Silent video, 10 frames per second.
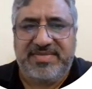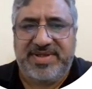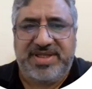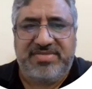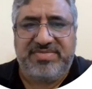
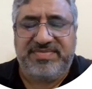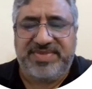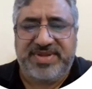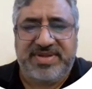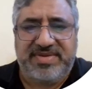it is
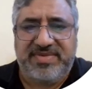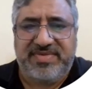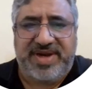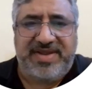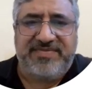
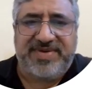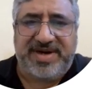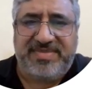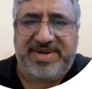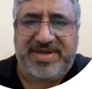very
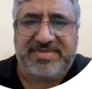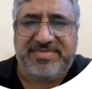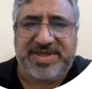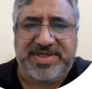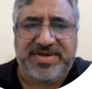fundamental
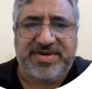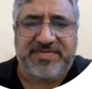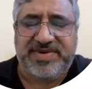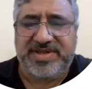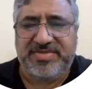measure
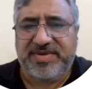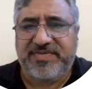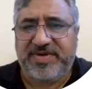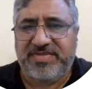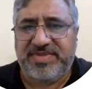of its
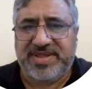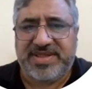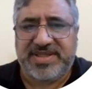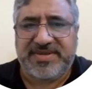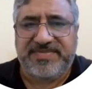
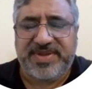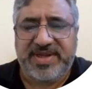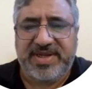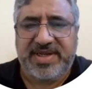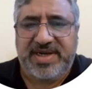performance.
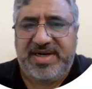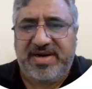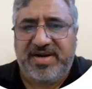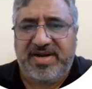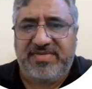It
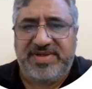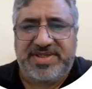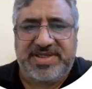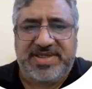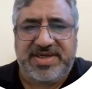allows
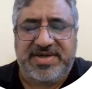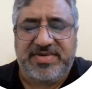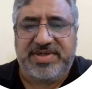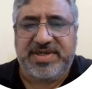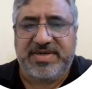engineer
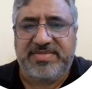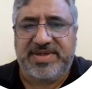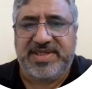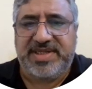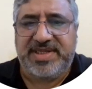to
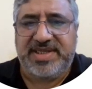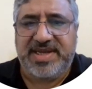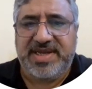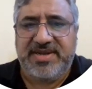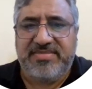determine the
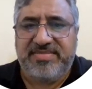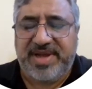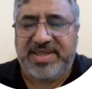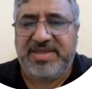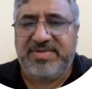
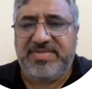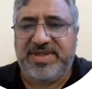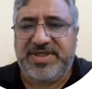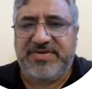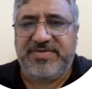maximum
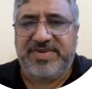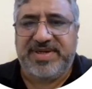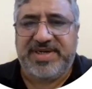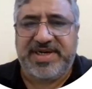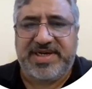achievable
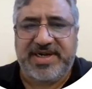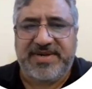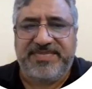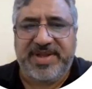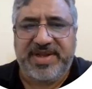
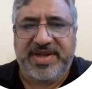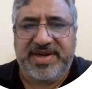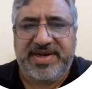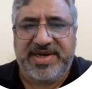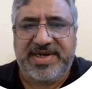data
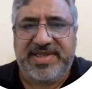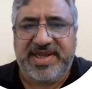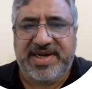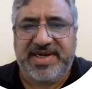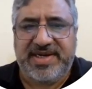rates
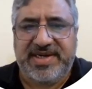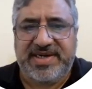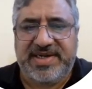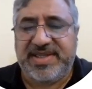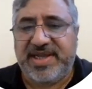
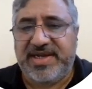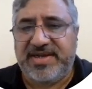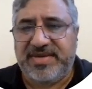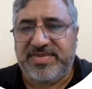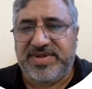and design
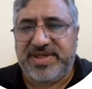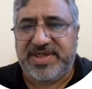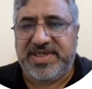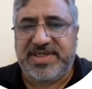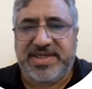
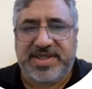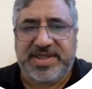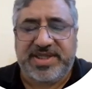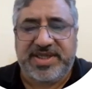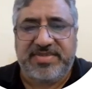communication
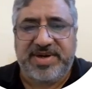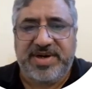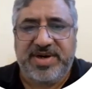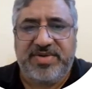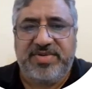speed
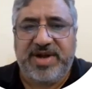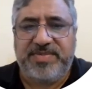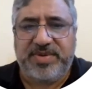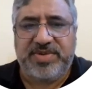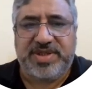to
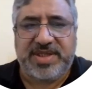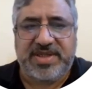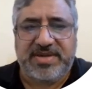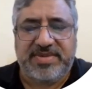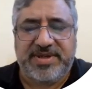approach this
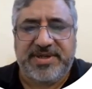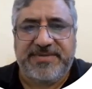limit.